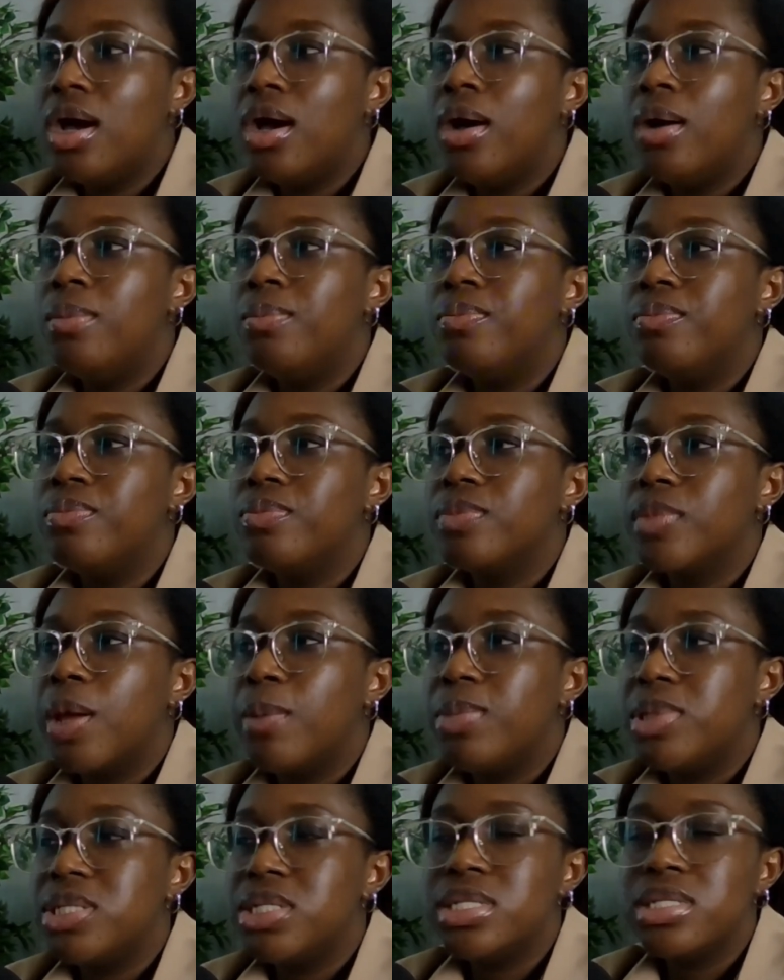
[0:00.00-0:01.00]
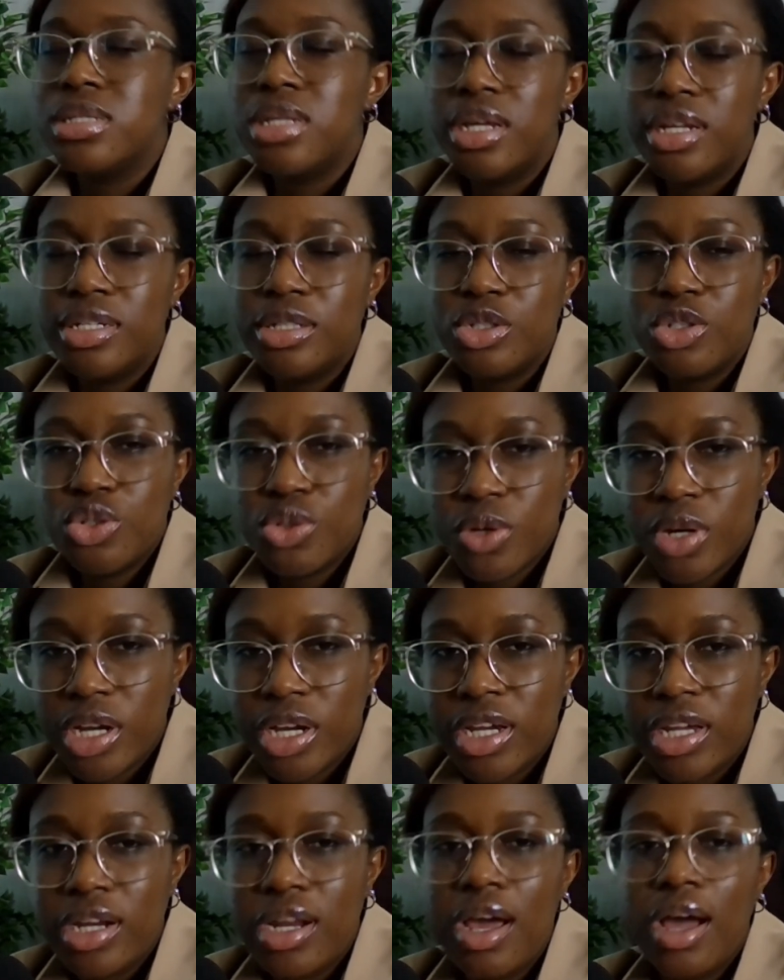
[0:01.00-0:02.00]
I basically stayed in the
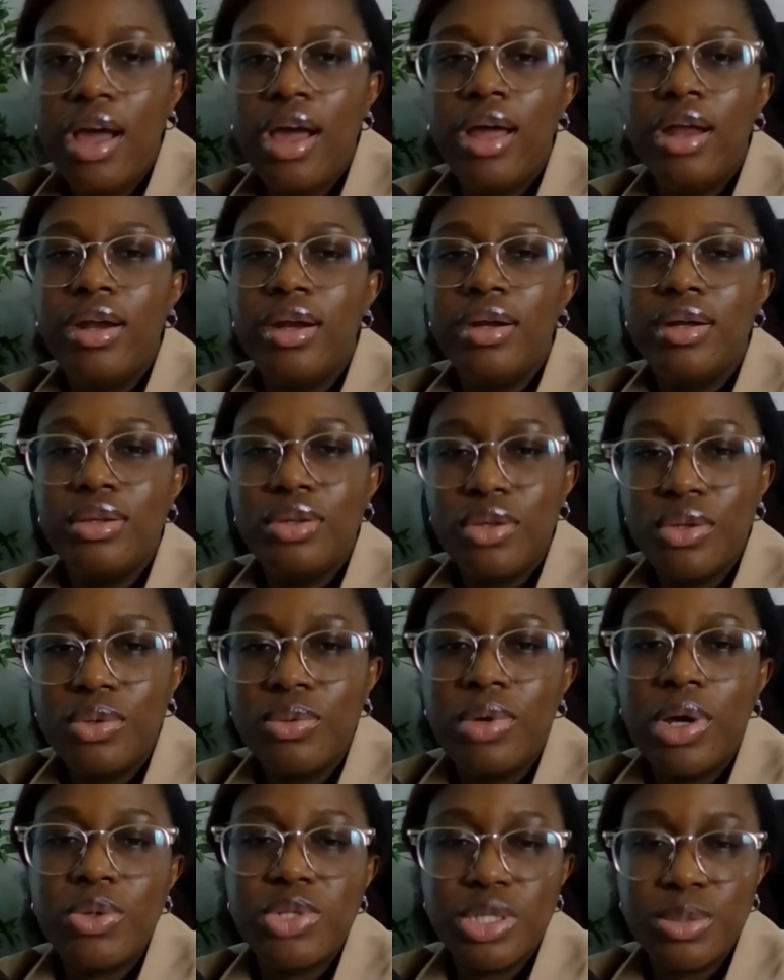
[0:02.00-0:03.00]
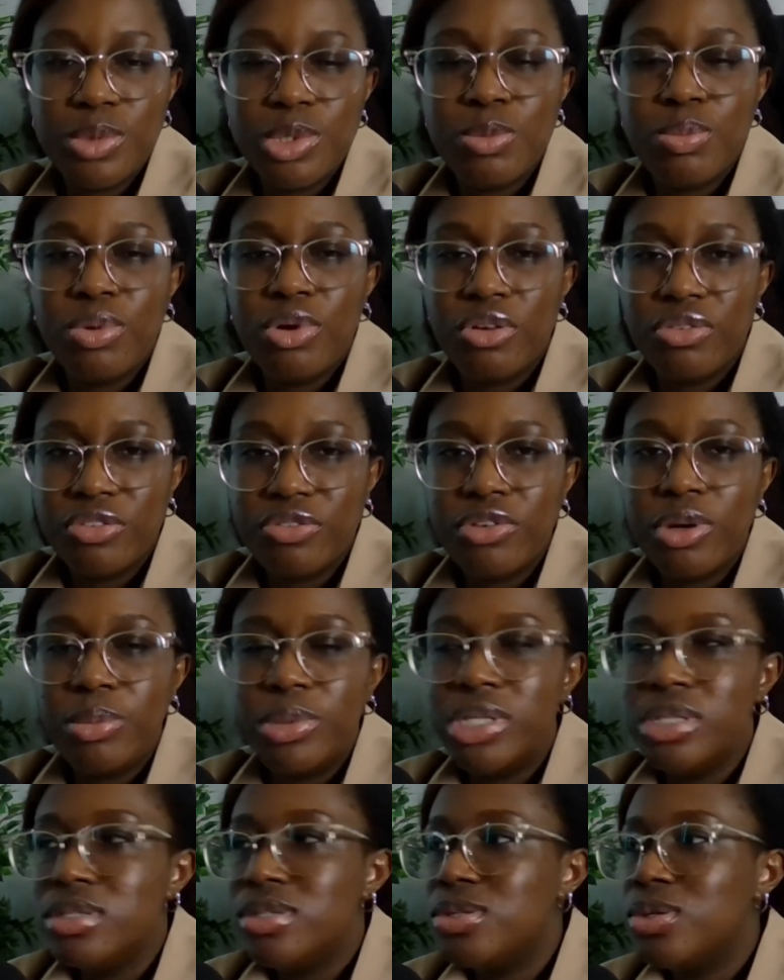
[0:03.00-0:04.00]
trade, and I was able to profit from
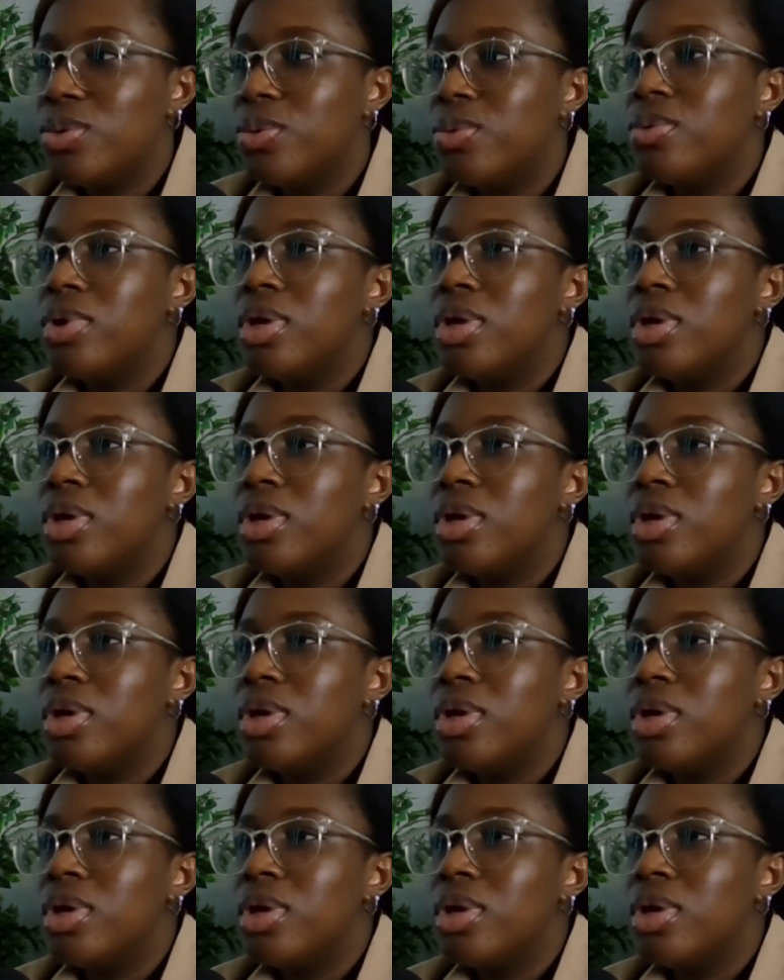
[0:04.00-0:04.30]
it. So